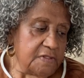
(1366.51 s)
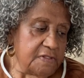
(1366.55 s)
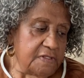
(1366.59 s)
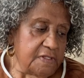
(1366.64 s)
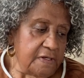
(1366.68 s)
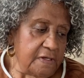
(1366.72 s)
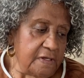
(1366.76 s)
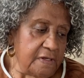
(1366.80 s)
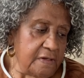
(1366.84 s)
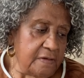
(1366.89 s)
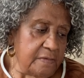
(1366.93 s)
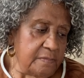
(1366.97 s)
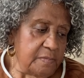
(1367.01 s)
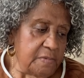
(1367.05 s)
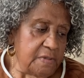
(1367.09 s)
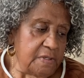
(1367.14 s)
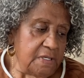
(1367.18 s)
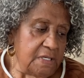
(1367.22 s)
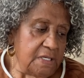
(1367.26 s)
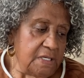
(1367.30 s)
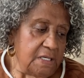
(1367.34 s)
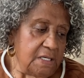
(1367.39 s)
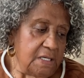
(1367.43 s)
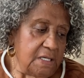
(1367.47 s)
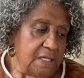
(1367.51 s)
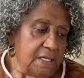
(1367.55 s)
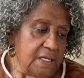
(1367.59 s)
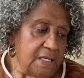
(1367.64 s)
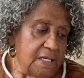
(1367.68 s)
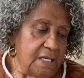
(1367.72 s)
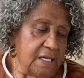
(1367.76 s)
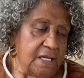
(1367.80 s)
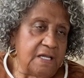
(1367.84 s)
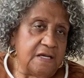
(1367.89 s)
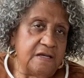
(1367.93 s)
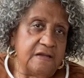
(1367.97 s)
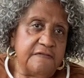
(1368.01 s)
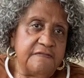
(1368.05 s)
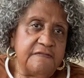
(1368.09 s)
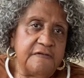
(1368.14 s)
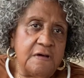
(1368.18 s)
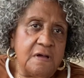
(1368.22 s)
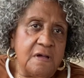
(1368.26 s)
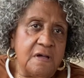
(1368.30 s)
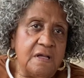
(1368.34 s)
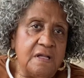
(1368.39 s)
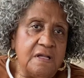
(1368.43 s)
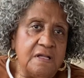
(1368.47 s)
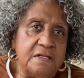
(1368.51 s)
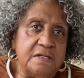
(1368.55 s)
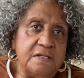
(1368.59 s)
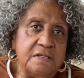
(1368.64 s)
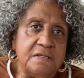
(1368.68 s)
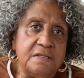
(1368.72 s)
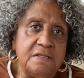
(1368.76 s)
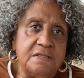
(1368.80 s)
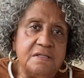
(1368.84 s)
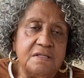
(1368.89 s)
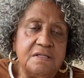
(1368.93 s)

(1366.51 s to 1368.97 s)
Deb and Yvonne.